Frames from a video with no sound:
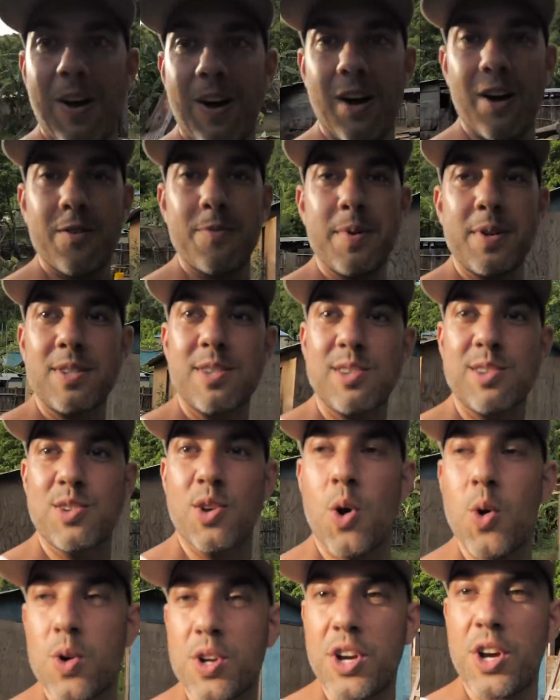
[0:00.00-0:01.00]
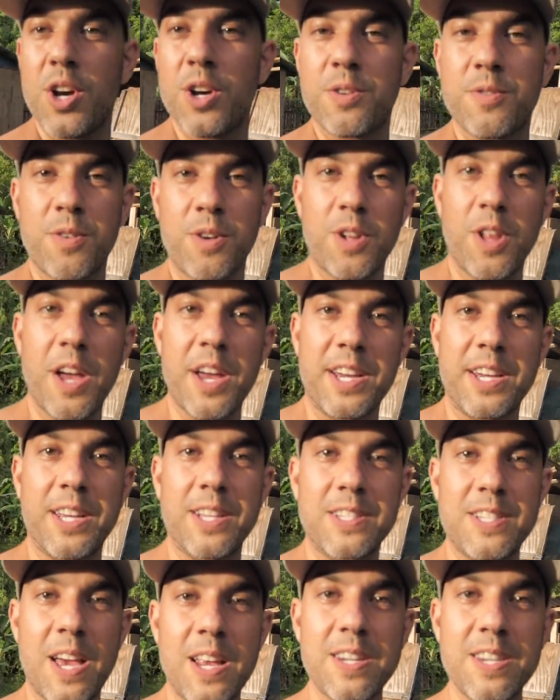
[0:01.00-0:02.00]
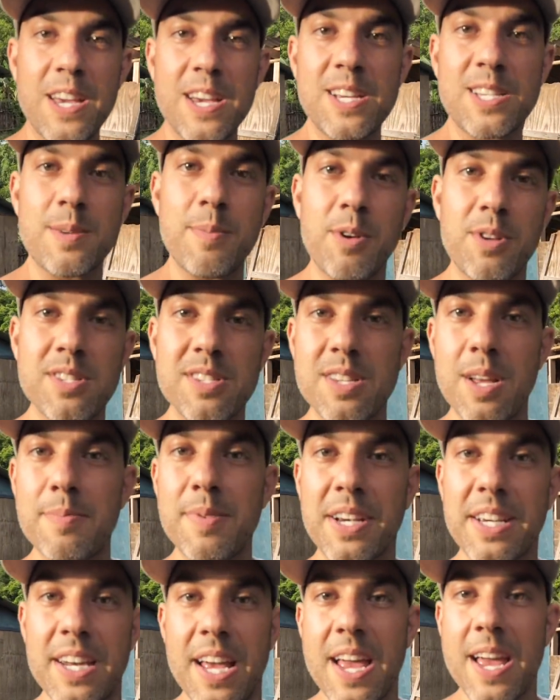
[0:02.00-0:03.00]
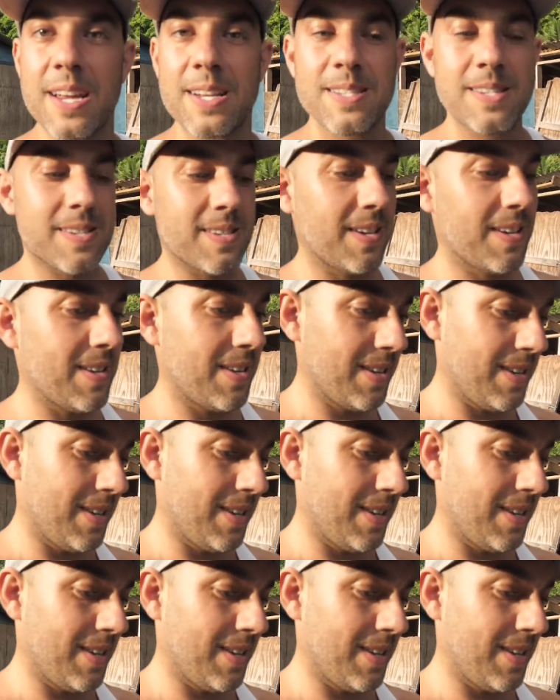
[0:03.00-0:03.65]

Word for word: I've been so good for like 10 days about stepping in ants.